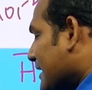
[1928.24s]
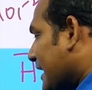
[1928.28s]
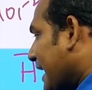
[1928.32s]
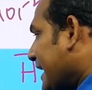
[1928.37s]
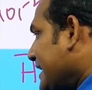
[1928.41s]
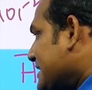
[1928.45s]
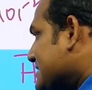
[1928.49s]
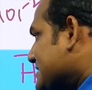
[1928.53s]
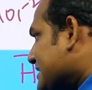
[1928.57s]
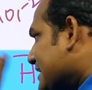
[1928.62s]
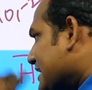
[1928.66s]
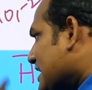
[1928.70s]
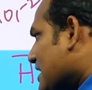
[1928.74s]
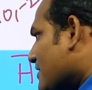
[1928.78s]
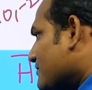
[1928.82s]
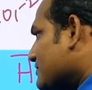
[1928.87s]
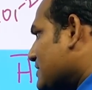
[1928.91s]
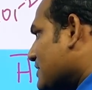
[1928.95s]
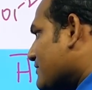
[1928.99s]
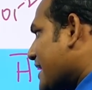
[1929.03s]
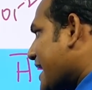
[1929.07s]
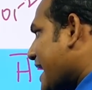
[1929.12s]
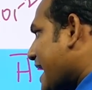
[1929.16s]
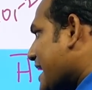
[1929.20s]
right side of
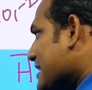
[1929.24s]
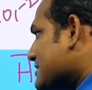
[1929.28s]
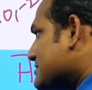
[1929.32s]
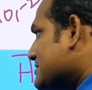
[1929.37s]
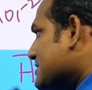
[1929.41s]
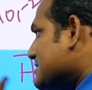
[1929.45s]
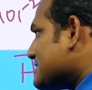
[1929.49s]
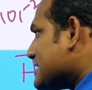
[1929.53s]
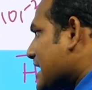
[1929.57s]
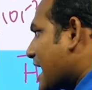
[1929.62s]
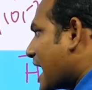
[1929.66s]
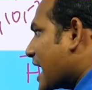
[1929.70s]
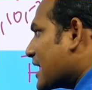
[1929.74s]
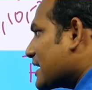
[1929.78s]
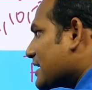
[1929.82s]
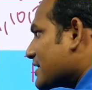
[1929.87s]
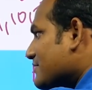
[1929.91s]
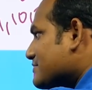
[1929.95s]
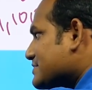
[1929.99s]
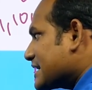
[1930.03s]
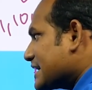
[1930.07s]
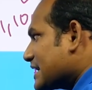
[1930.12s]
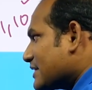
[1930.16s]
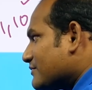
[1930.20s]
the y-axis or
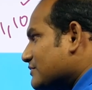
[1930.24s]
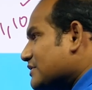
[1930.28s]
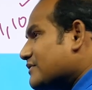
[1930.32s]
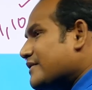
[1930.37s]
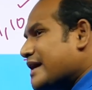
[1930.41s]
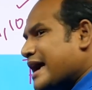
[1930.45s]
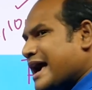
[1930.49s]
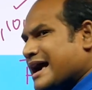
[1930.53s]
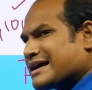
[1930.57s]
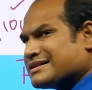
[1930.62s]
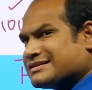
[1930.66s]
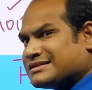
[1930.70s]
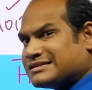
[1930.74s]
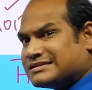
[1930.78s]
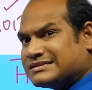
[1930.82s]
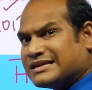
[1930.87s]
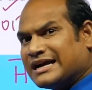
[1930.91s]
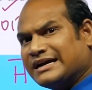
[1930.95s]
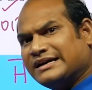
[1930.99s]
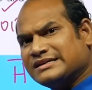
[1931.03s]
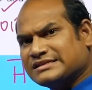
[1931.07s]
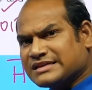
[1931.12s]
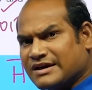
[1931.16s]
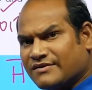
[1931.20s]
left side of the y-axis.
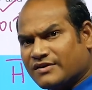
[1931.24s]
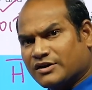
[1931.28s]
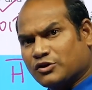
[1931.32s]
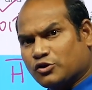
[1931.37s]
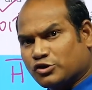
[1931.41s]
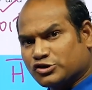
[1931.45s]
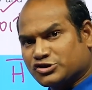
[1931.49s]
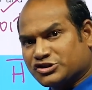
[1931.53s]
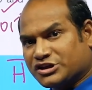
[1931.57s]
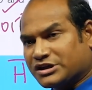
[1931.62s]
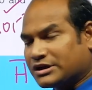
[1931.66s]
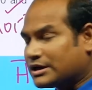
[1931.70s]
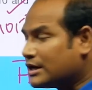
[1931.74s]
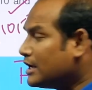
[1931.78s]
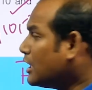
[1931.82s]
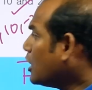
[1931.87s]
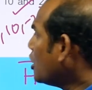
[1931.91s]
That is our question.